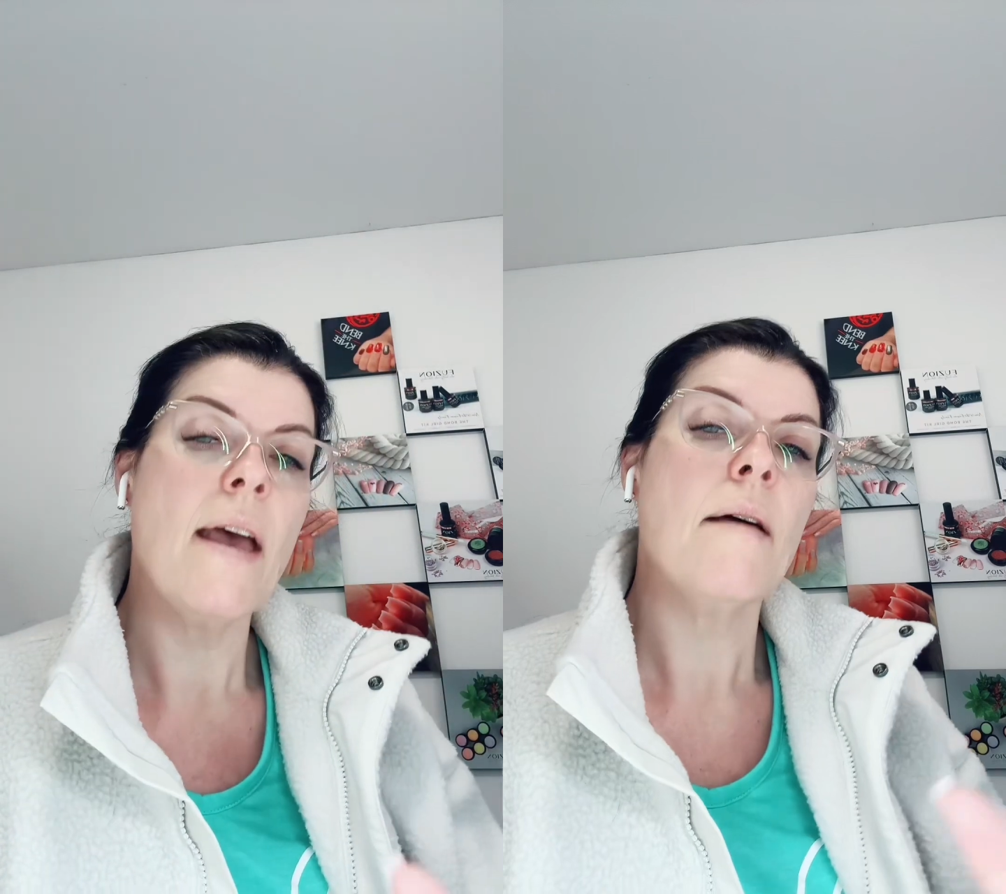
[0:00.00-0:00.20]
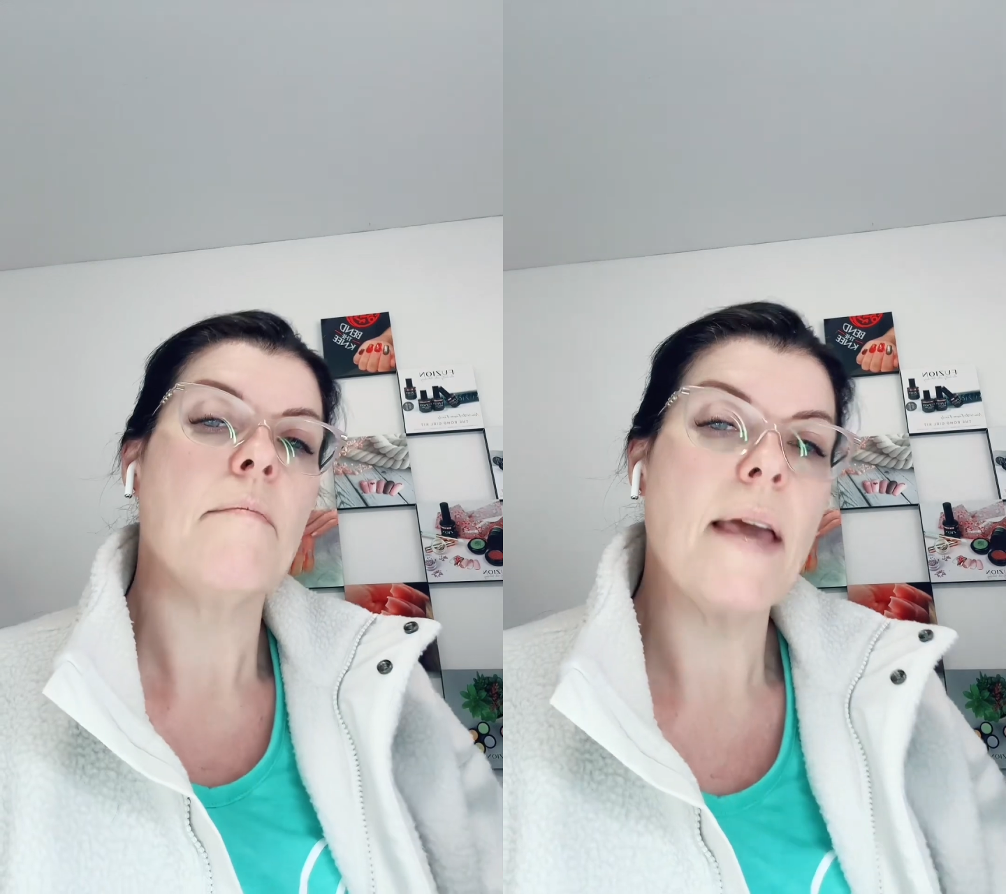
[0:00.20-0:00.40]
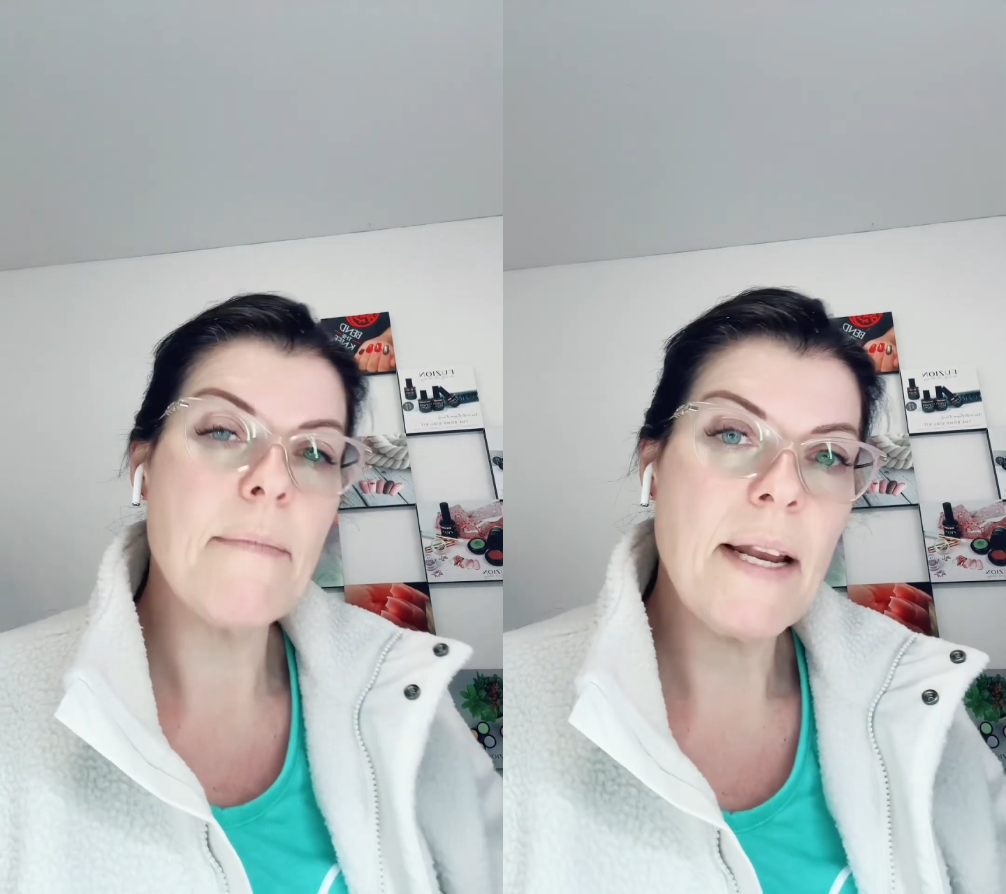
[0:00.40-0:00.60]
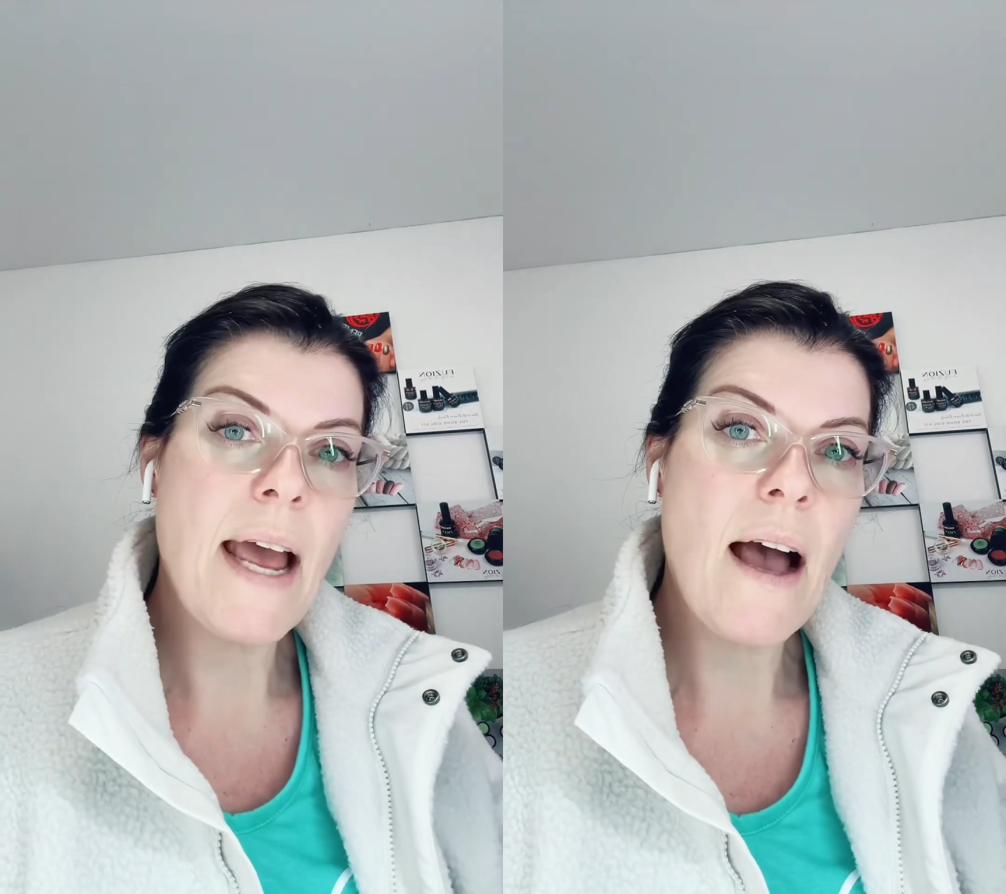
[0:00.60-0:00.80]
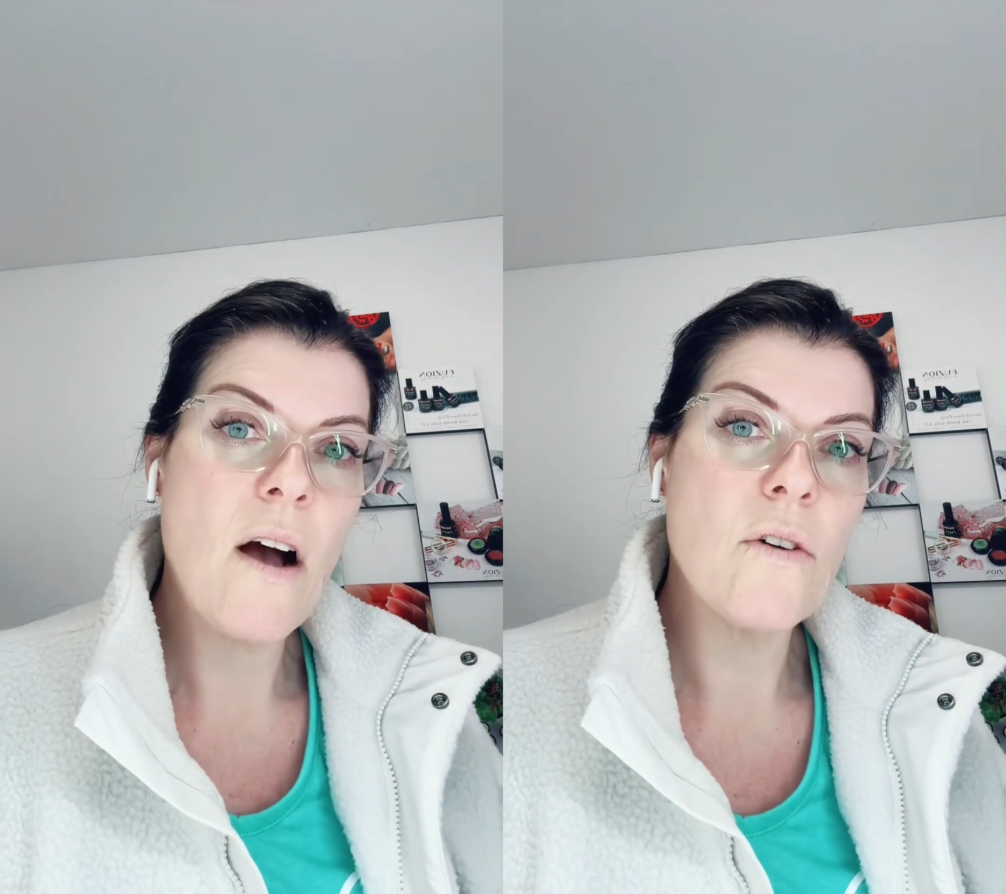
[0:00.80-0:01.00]
Maybe
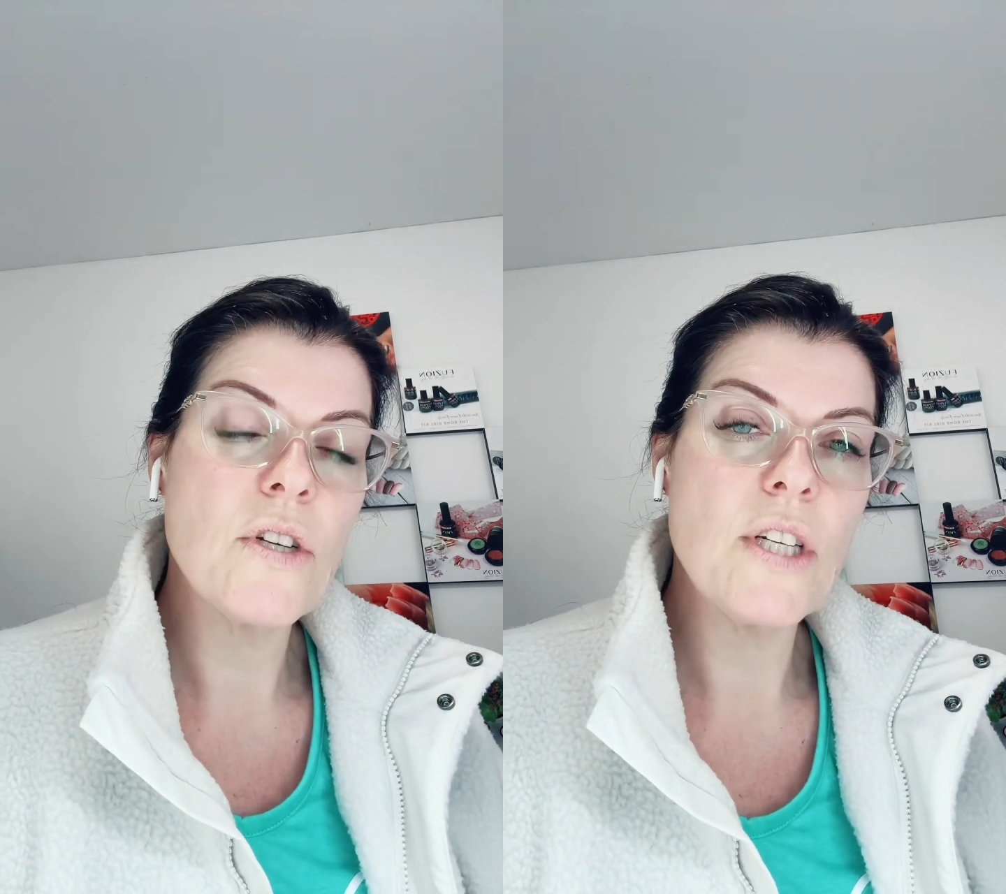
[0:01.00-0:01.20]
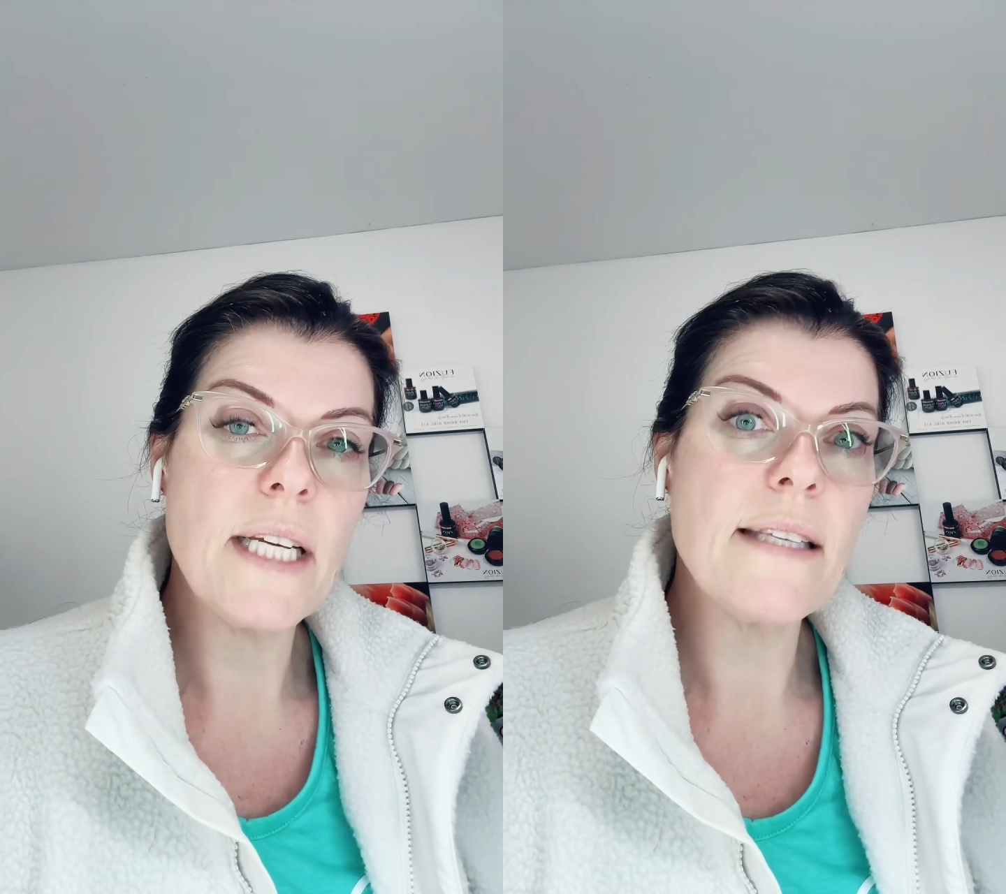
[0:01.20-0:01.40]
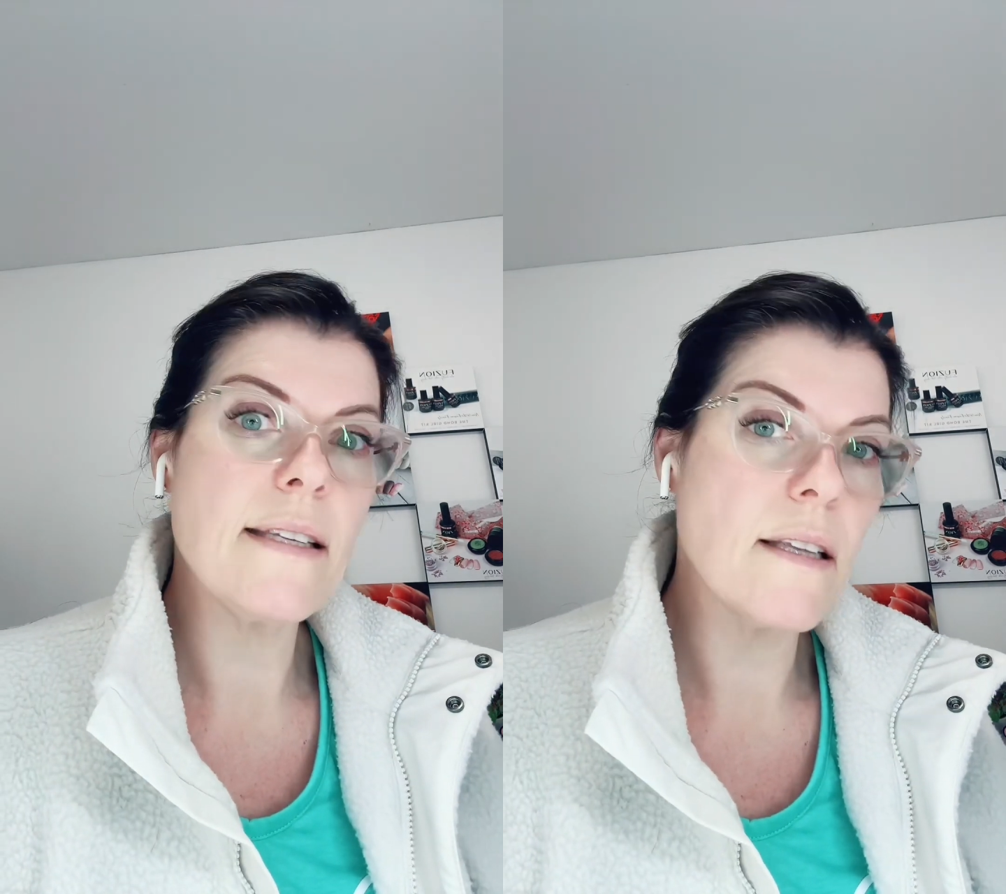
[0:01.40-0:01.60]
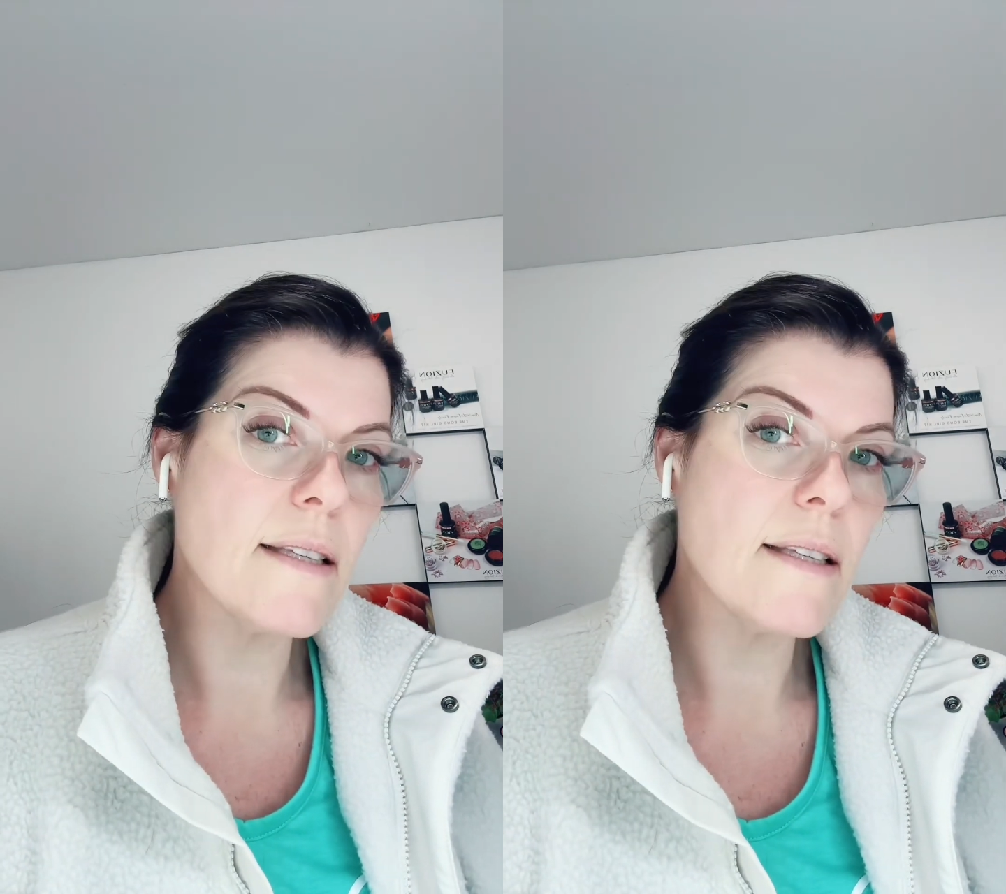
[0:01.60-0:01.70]
now she still is